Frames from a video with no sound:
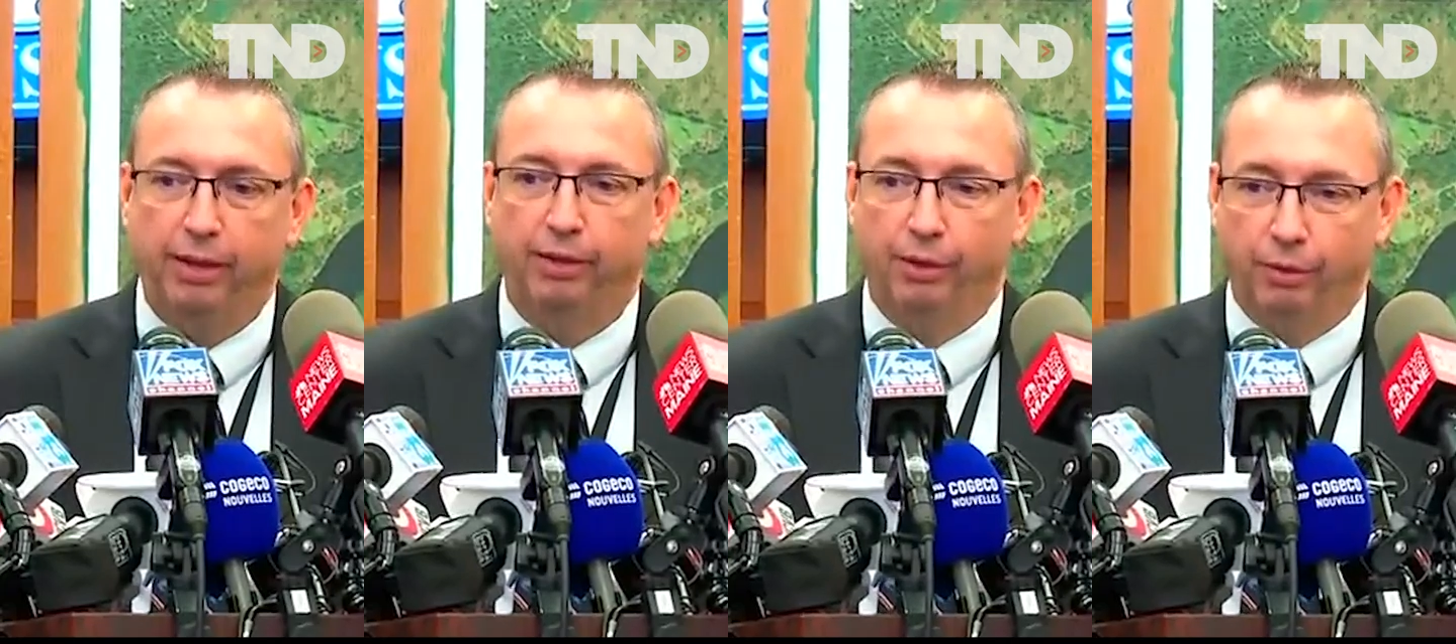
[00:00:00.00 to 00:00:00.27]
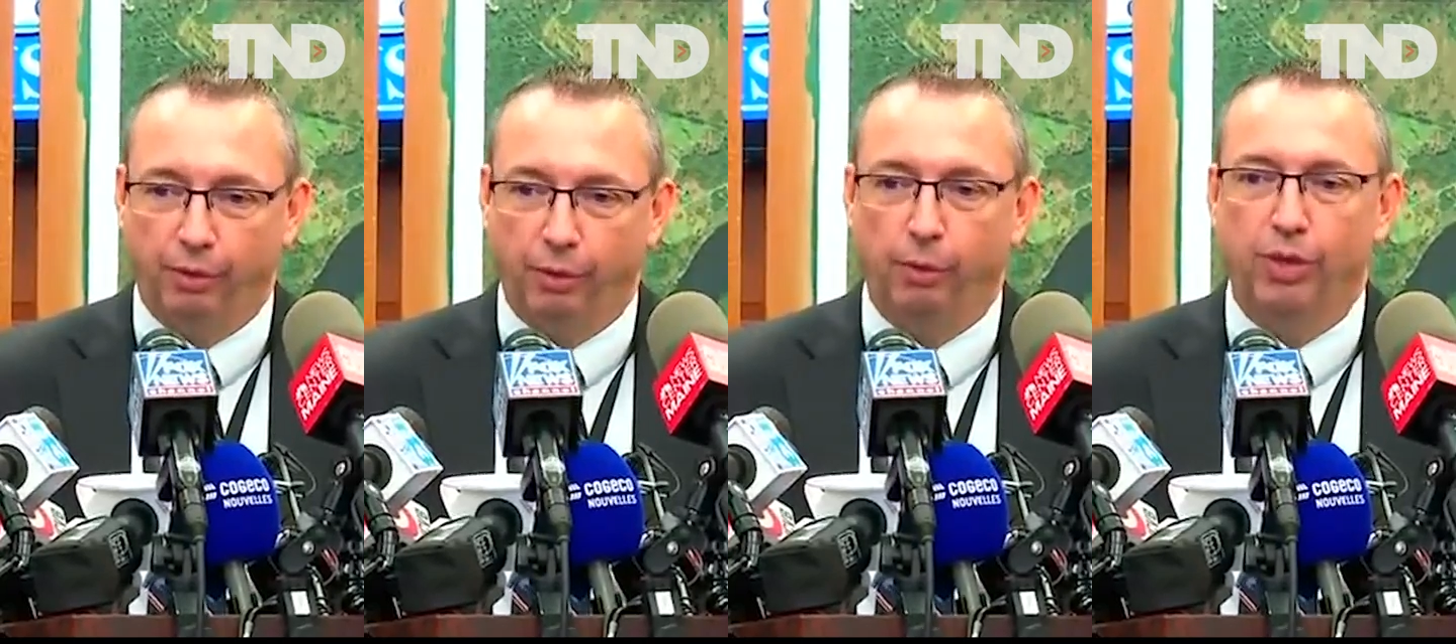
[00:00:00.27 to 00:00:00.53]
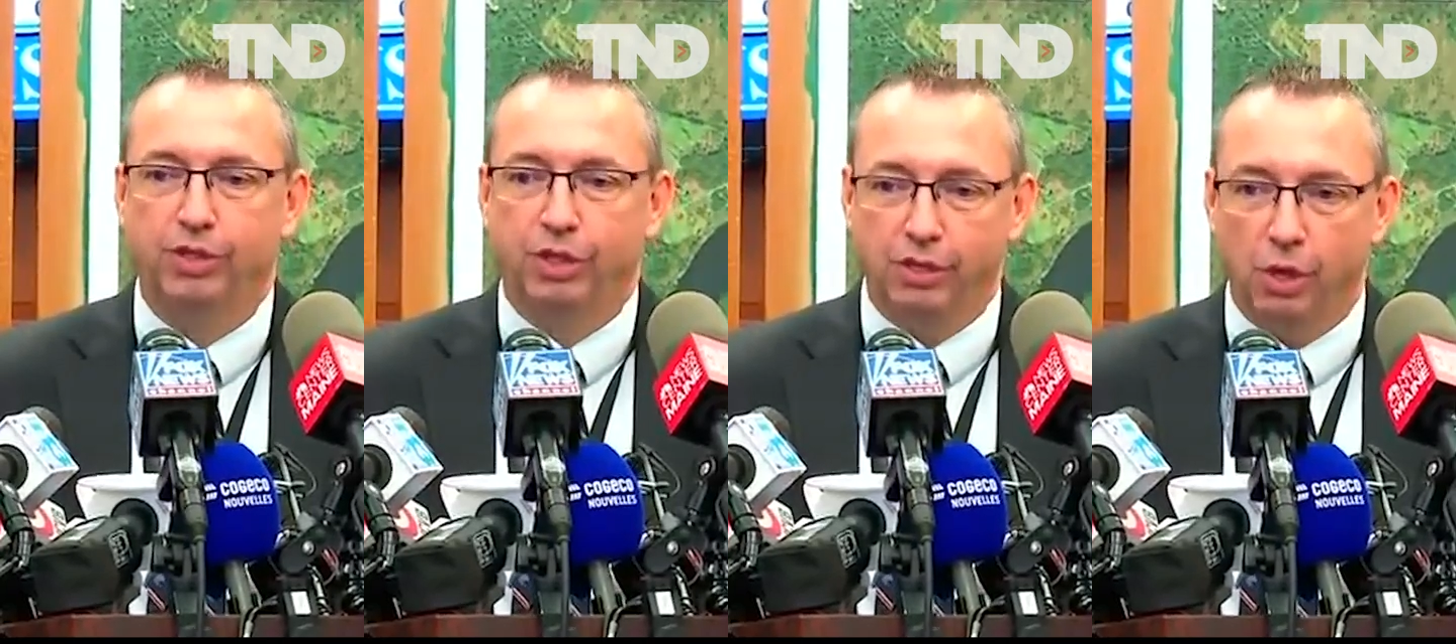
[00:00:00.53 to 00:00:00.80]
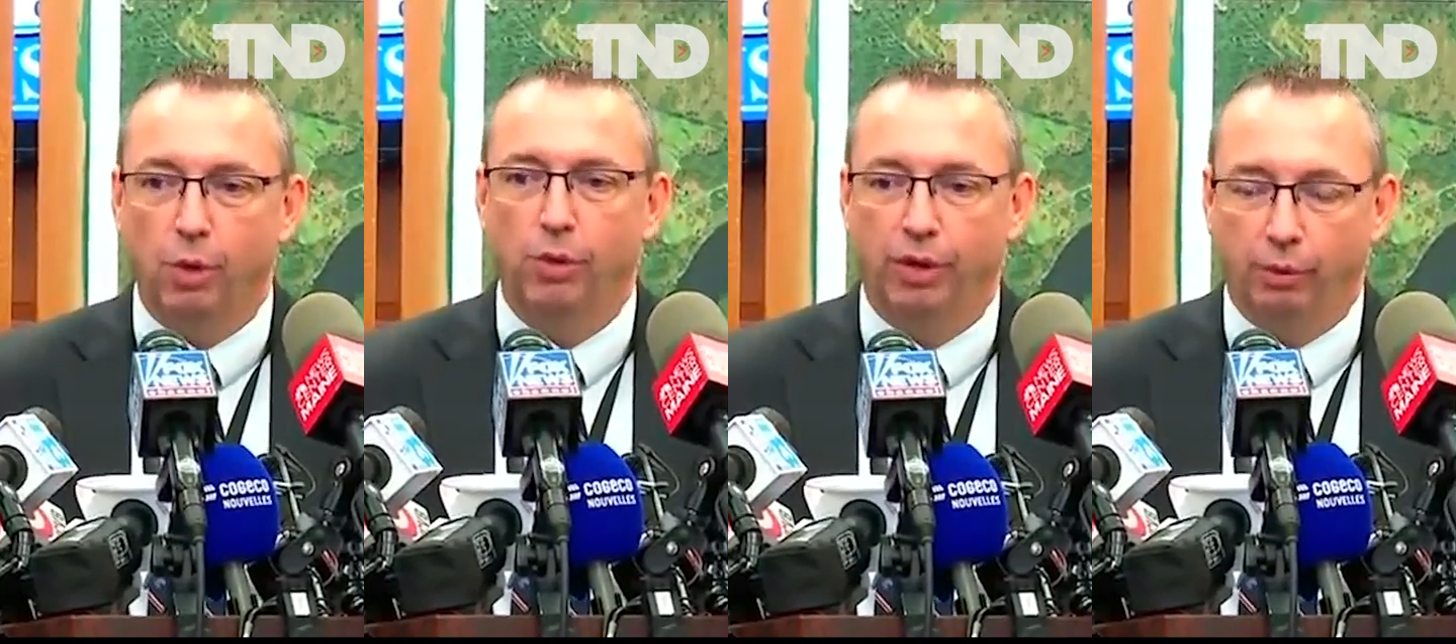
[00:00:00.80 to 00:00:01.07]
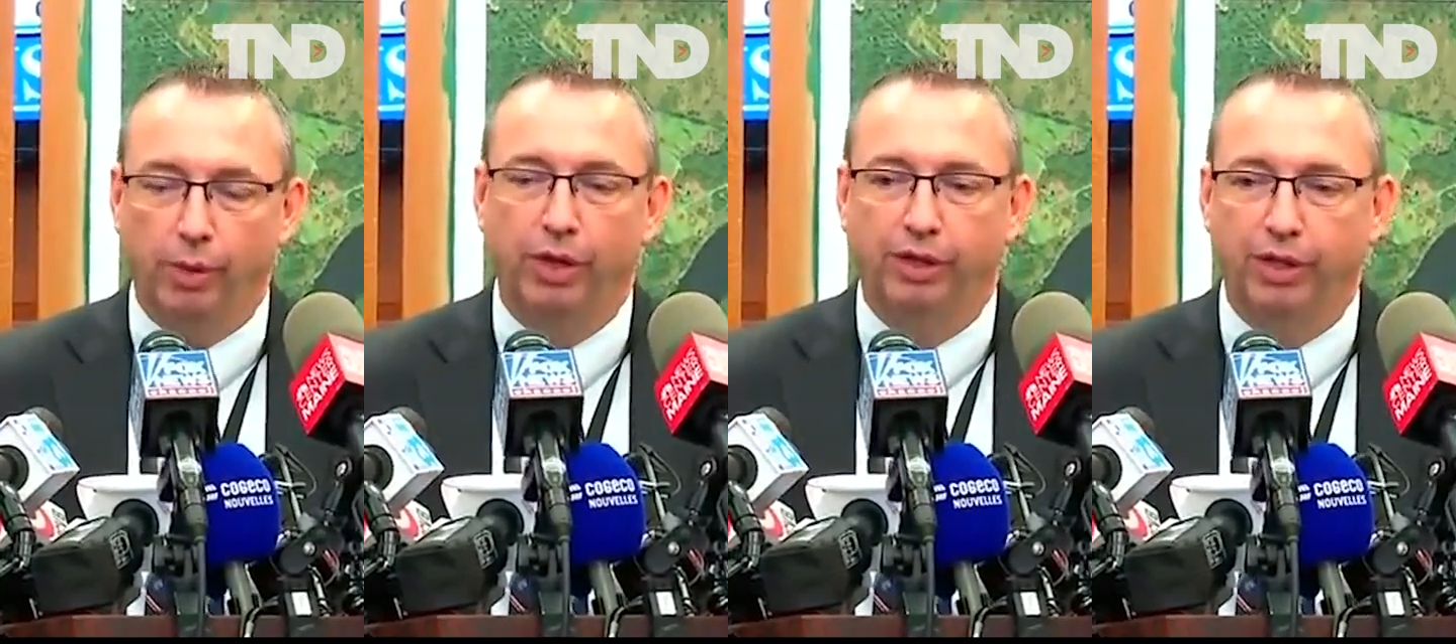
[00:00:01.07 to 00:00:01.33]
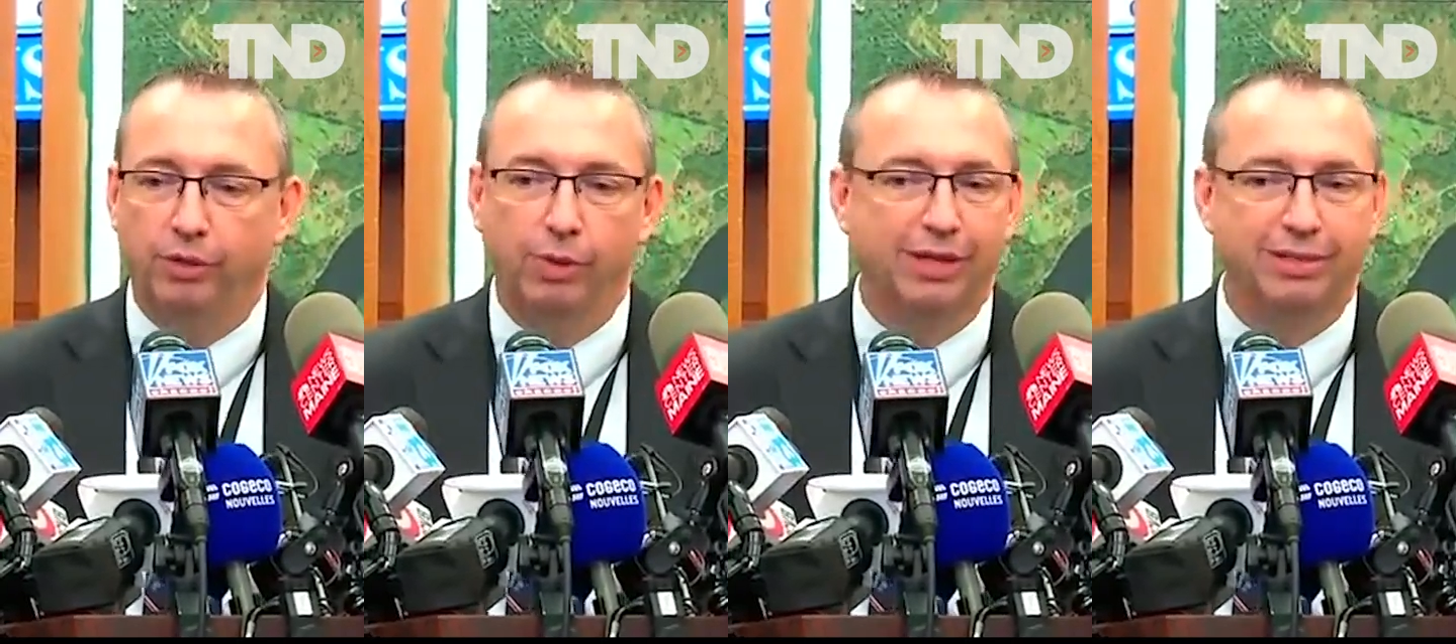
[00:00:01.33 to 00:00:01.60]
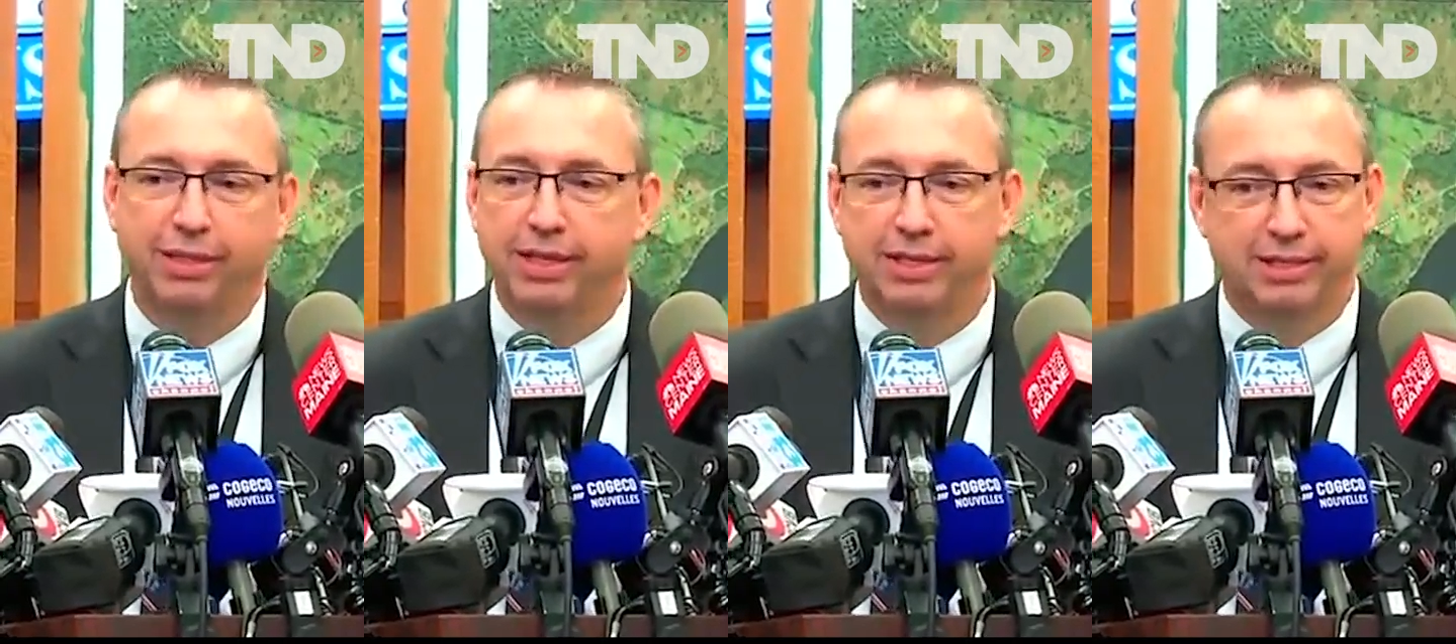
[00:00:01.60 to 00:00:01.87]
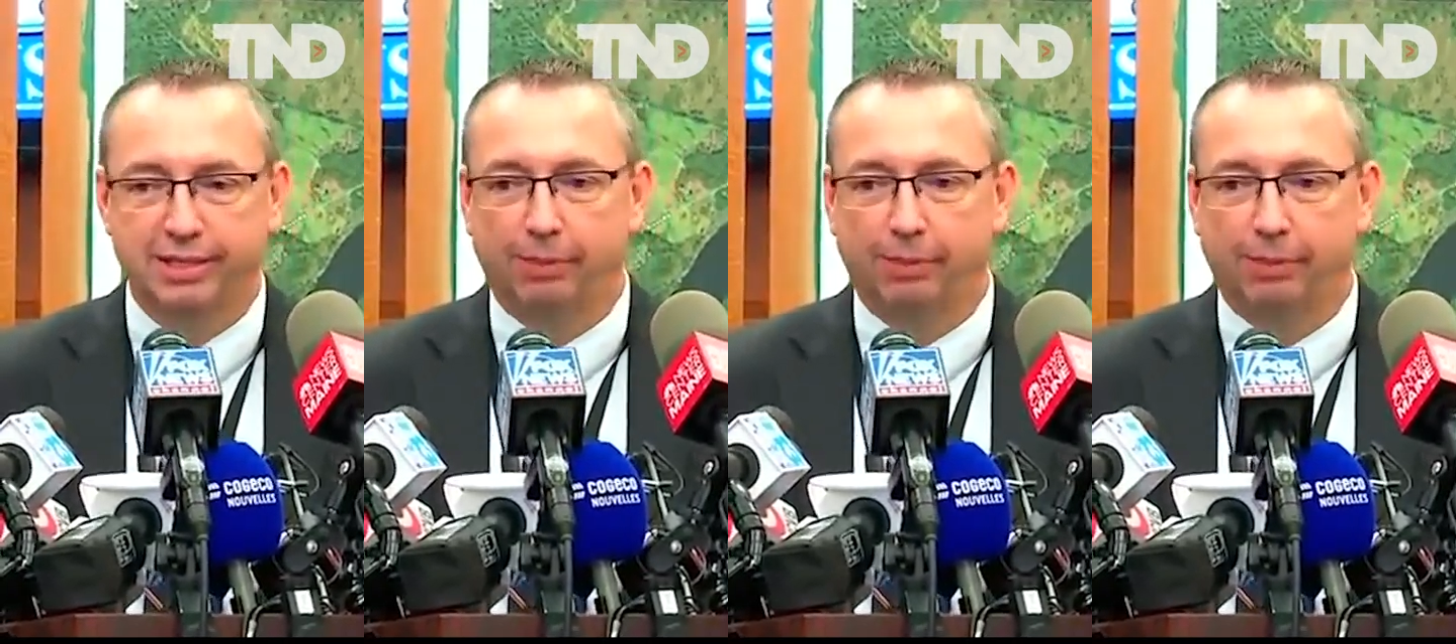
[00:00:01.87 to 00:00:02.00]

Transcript: and there was a note at one of these residences.